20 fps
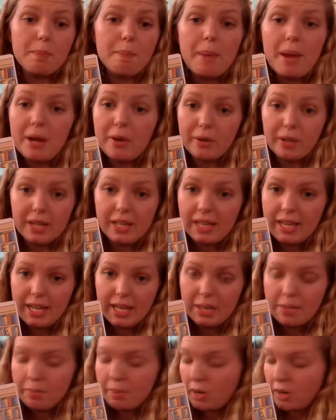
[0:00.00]
buried in
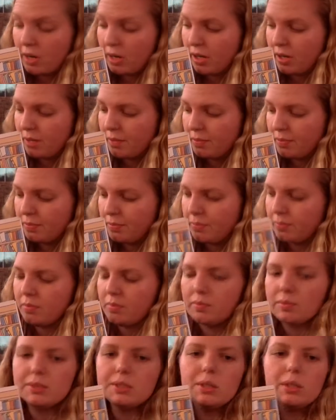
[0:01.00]
a book.
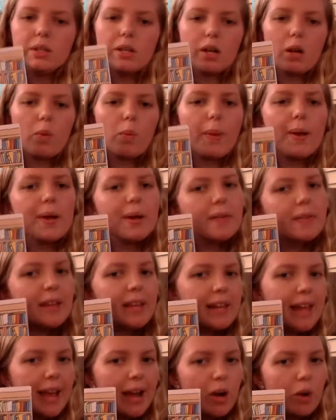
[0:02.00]
So look, where are they
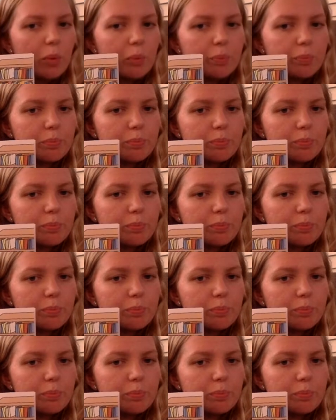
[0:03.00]
now?